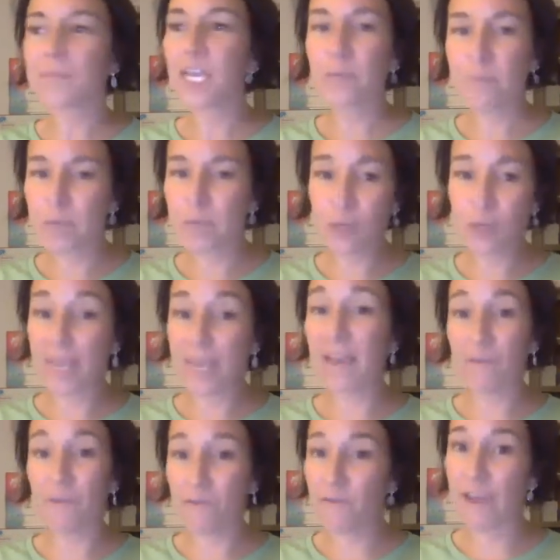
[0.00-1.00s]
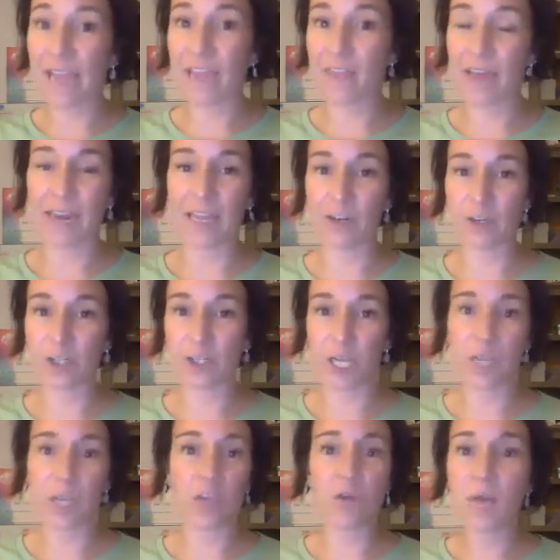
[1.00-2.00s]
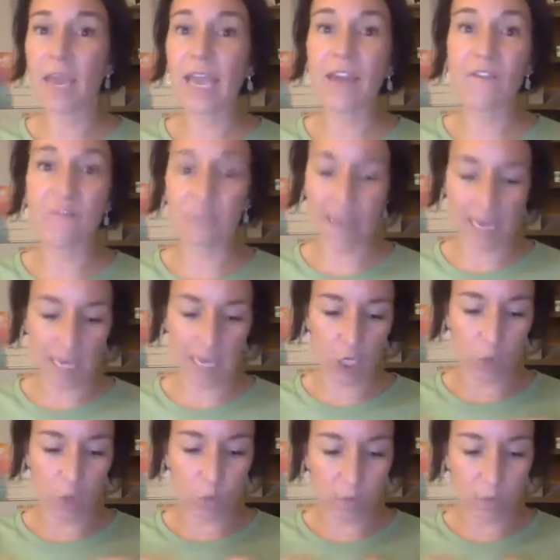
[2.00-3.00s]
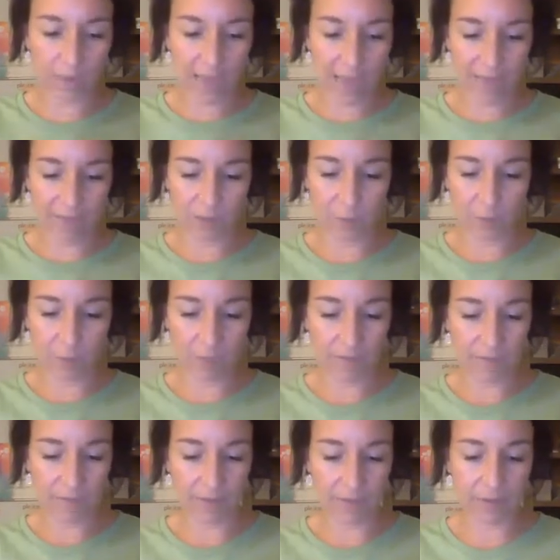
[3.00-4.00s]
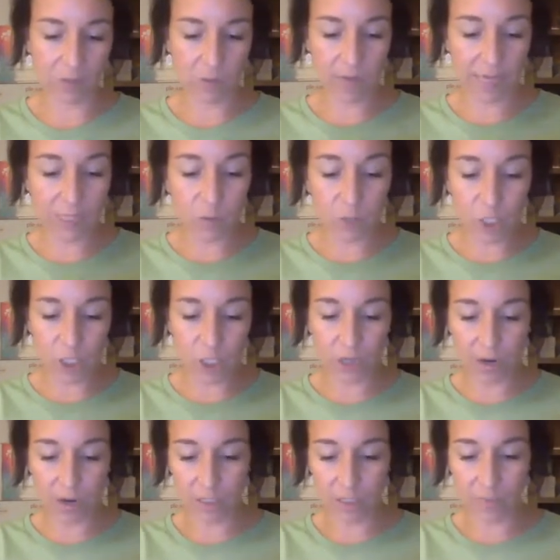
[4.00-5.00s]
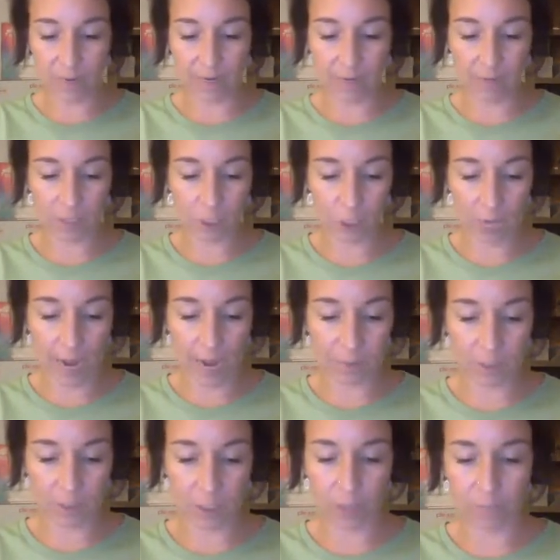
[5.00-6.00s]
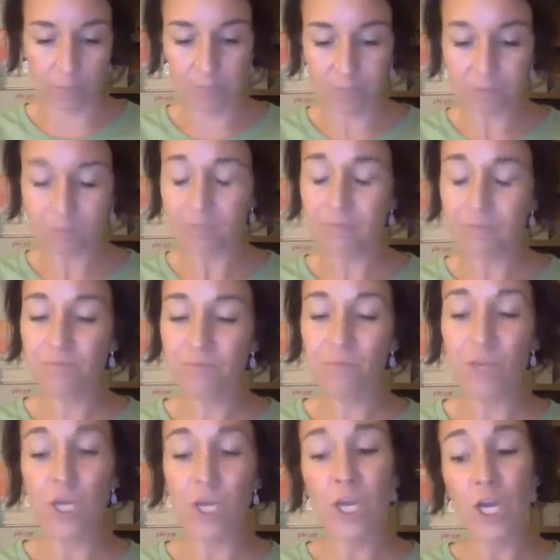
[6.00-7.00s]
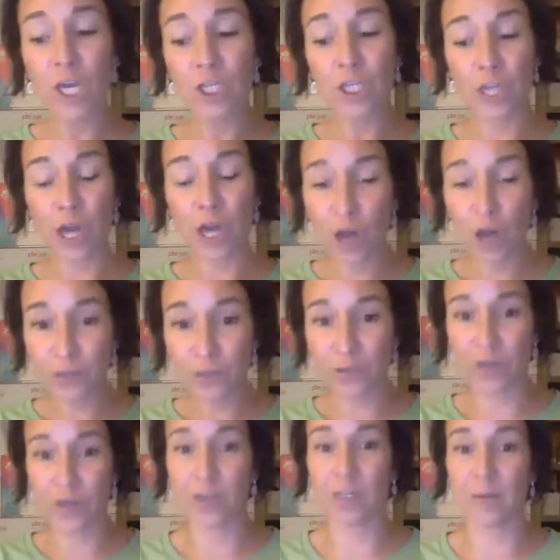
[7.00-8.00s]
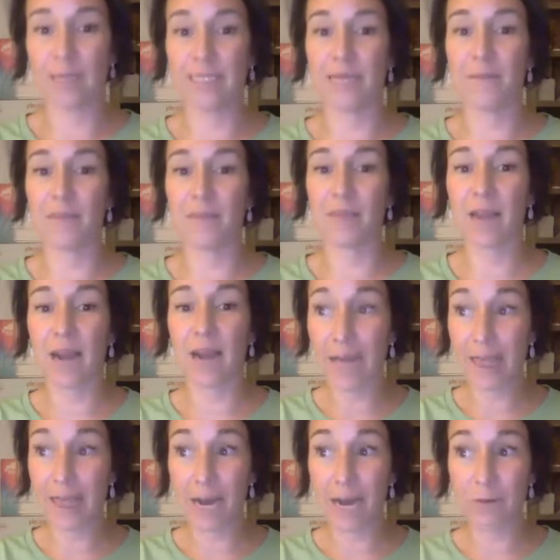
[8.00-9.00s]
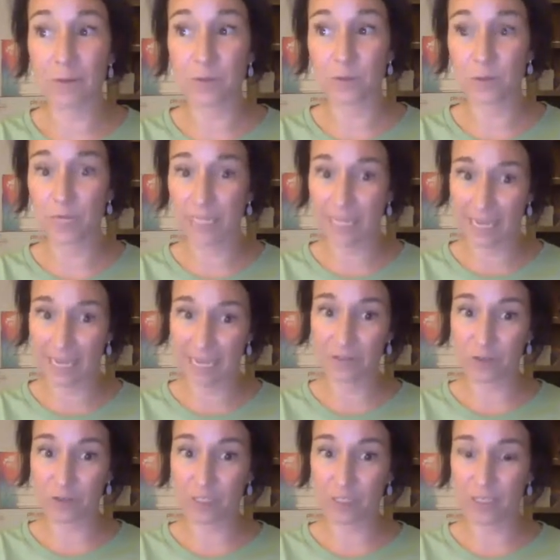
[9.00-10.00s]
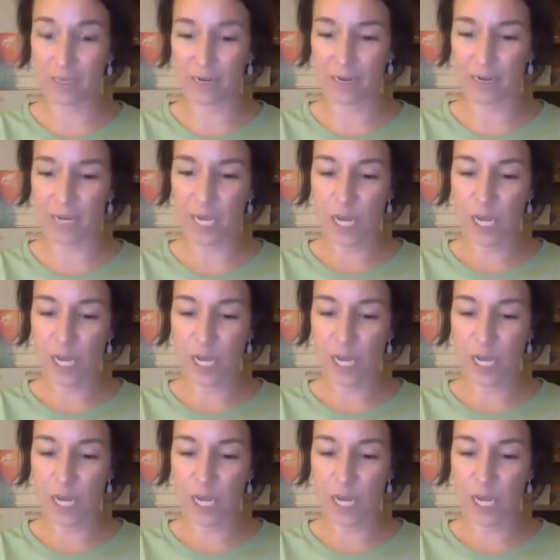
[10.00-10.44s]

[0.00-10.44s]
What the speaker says: But you can't fake that energy. You can't fake it. You really have to believe it. So that's what she talks about in this chapter. She also talked about something that I thought was really interesting.